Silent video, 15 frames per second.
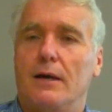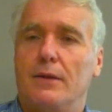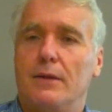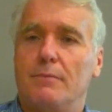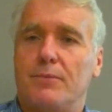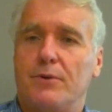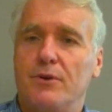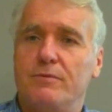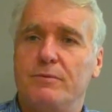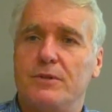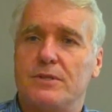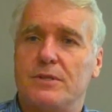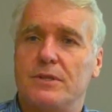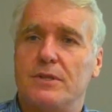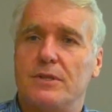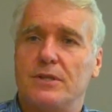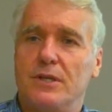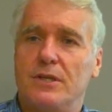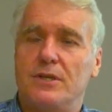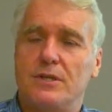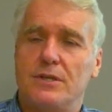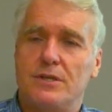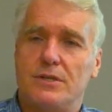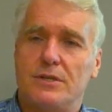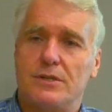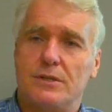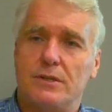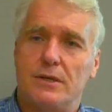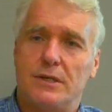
The improvements that the teachers